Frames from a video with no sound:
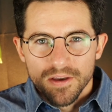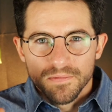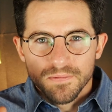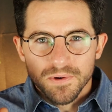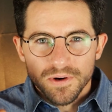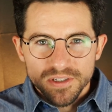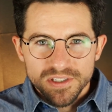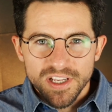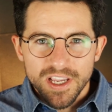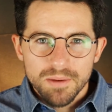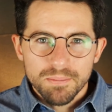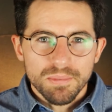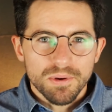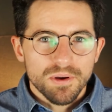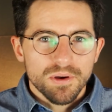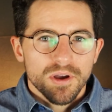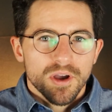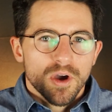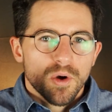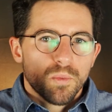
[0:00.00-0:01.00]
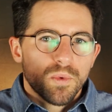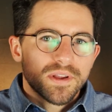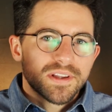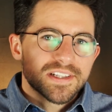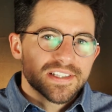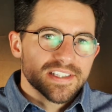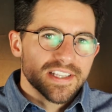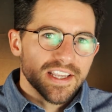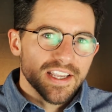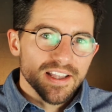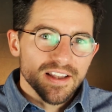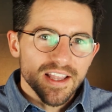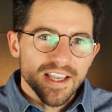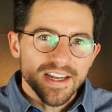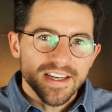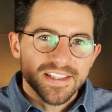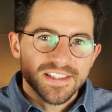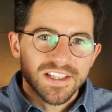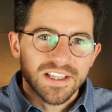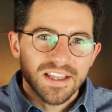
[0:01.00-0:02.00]
For example, when the
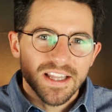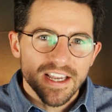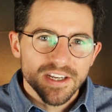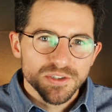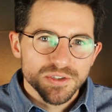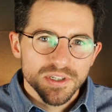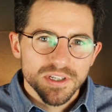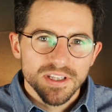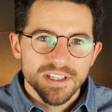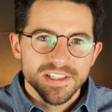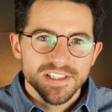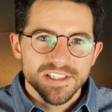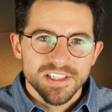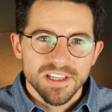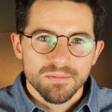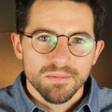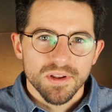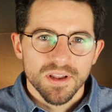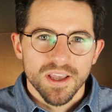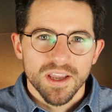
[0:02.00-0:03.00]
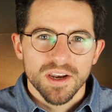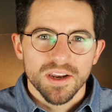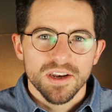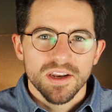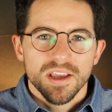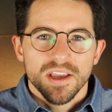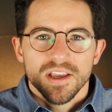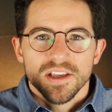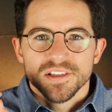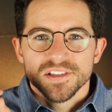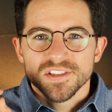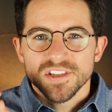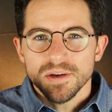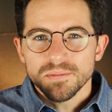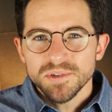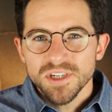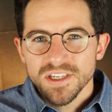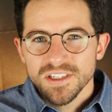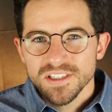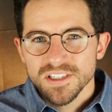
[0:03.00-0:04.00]
cingulate is electrically stimulated,
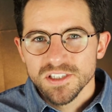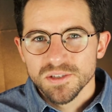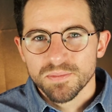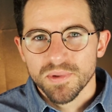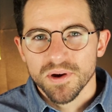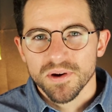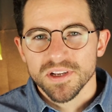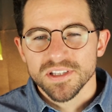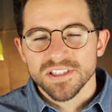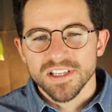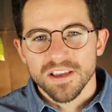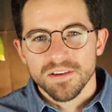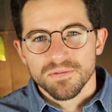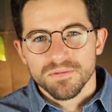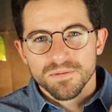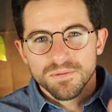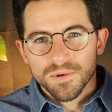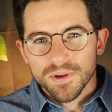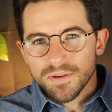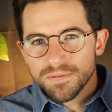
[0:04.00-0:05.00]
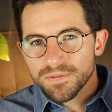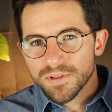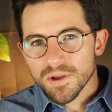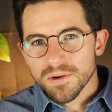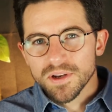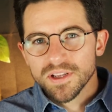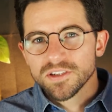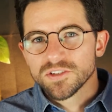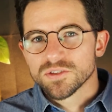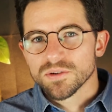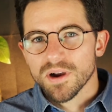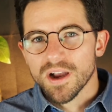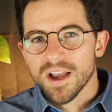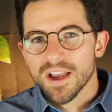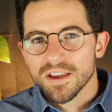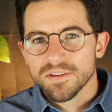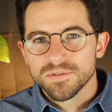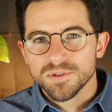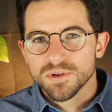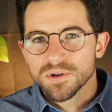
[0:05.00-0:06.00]
subjects experience a free-floating
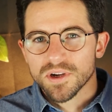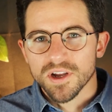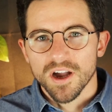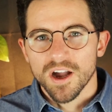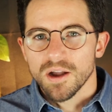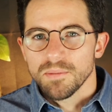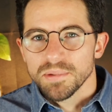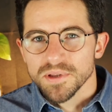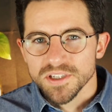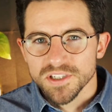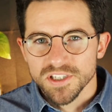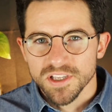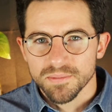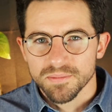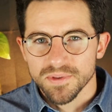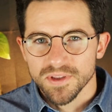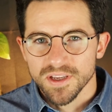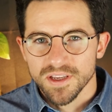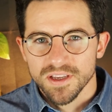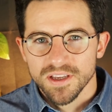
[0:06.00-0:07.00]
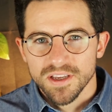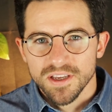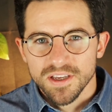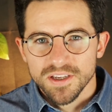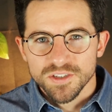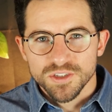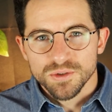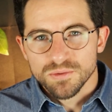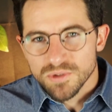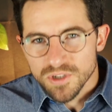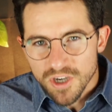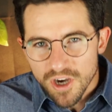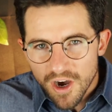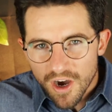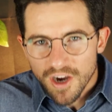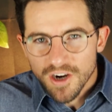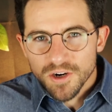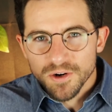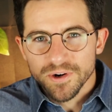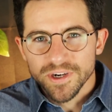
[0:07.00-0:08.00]
drive to accomplish something, to
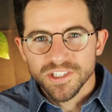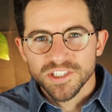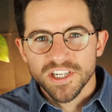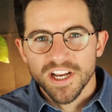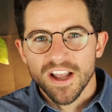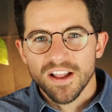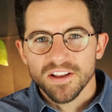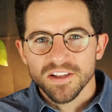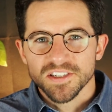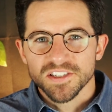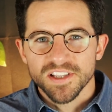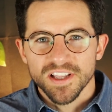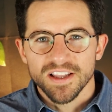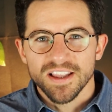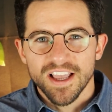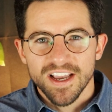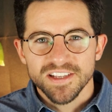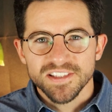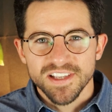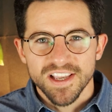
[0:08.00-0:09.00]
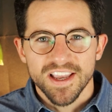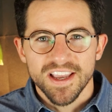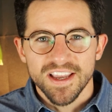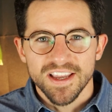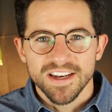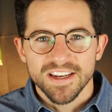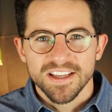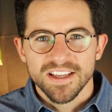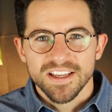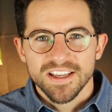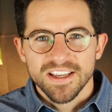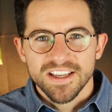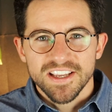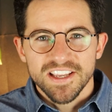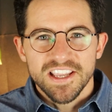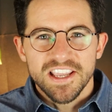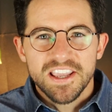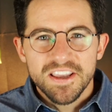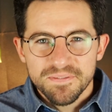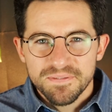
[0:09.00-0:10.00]
conquer a challenge that lies ahead,
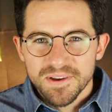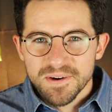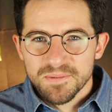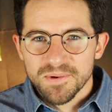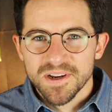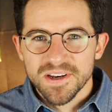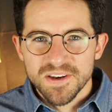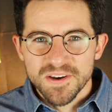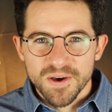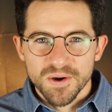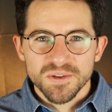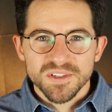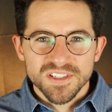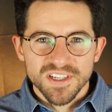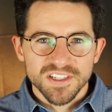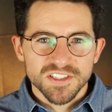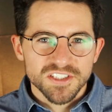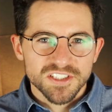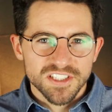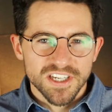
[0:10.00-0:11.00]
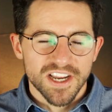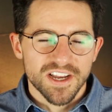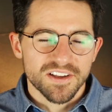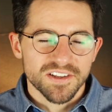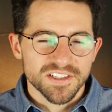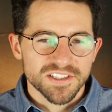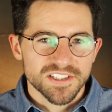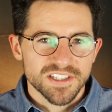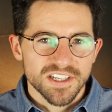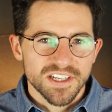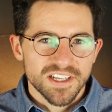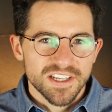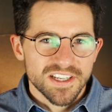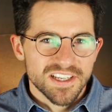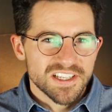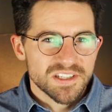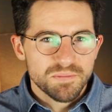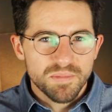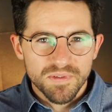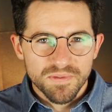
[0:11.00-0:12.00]
even when no such challenge
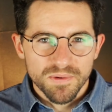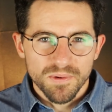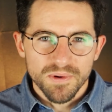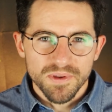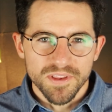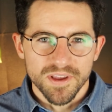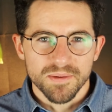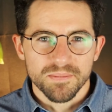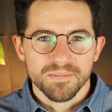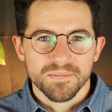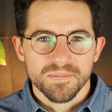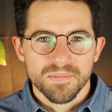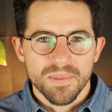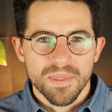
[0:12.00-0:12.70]
is before them.